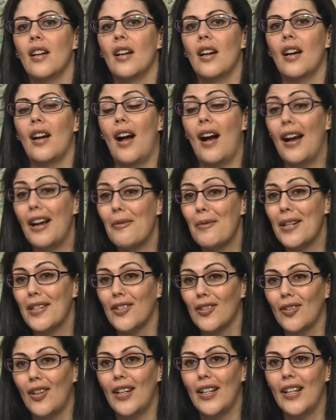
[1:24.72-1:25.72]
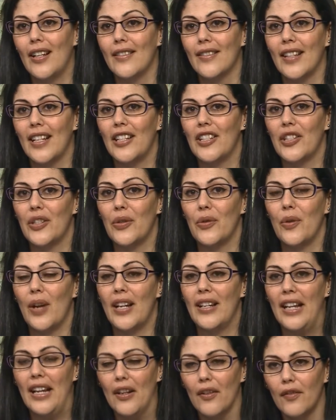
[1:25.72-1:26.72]
high-risk clients into
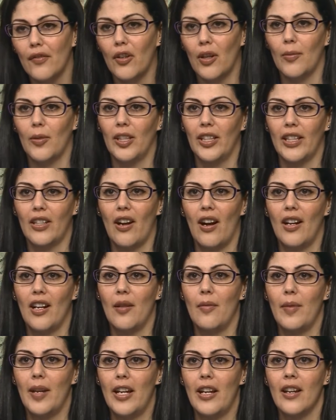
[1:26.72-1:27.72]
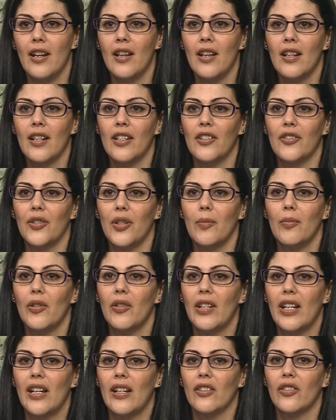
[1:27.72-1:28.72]
an informal economy,
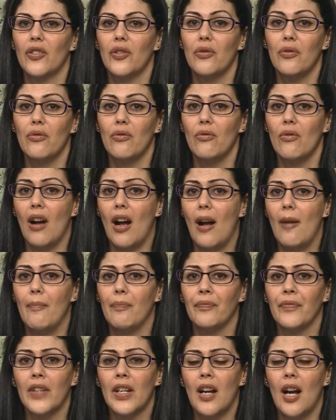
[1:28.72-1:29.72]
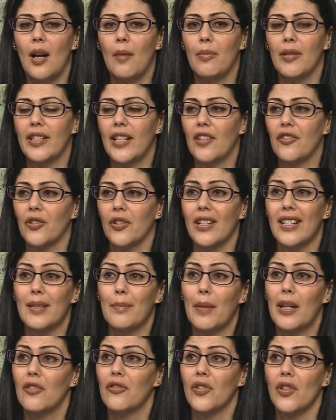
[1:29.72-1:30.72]
contributing to a potential
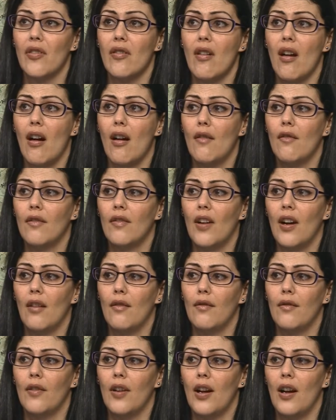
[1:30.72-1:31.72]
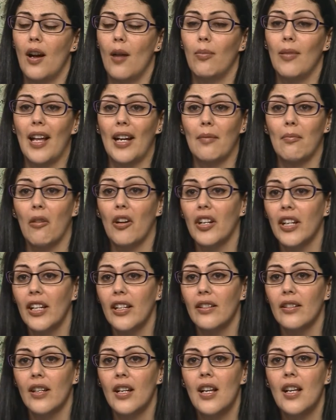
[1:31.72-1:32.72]
expansion of a black
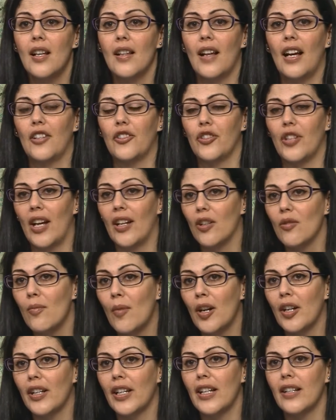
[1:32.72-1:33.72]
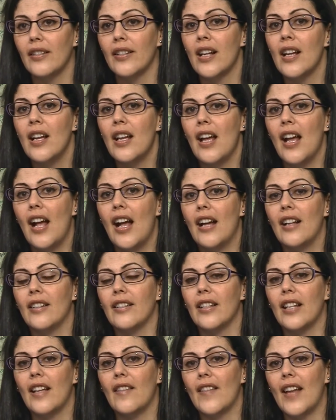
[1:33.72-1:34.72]
market, a shadow market. And
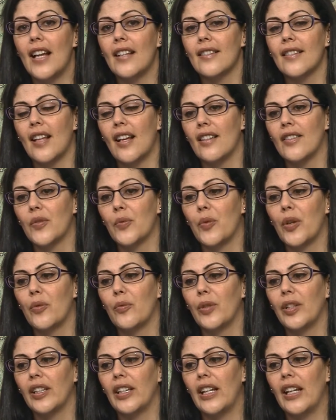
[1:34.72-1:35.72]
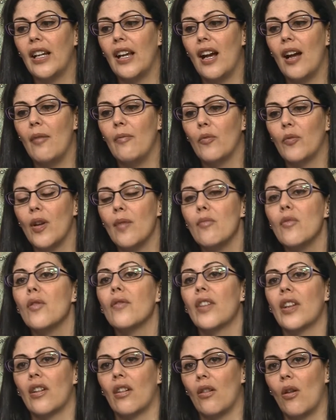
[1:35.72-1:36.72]
in that sense, we're really
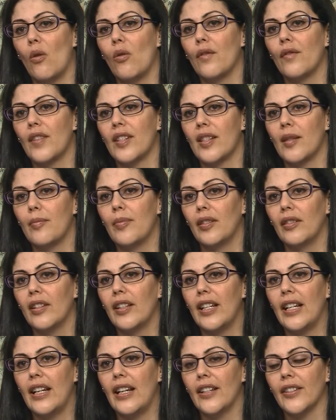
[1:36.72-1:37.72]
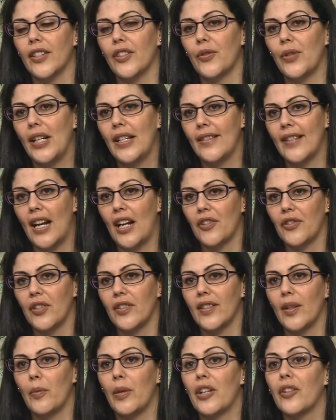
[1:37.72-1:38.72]
removing our own visibility into transactions
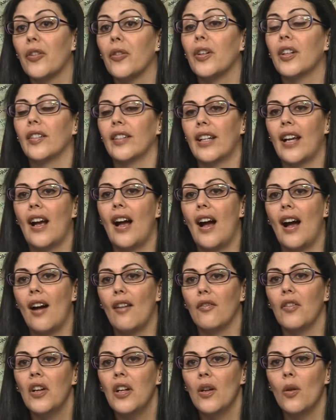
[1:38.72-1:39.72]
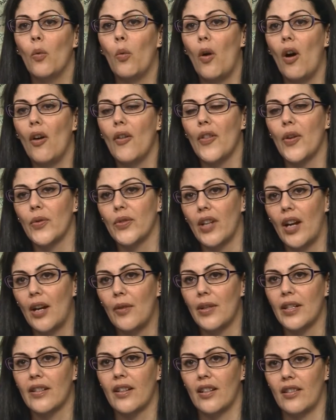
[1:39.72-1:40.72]
that we currently have while those
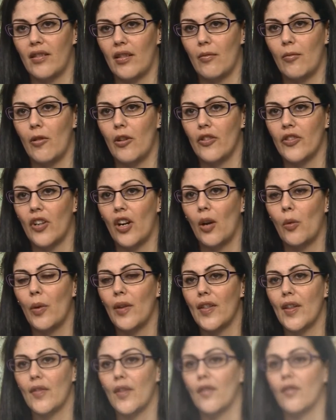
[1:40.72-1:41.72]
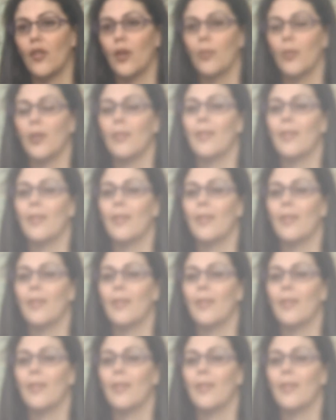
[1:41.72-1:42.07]
high-risk customers are within the formal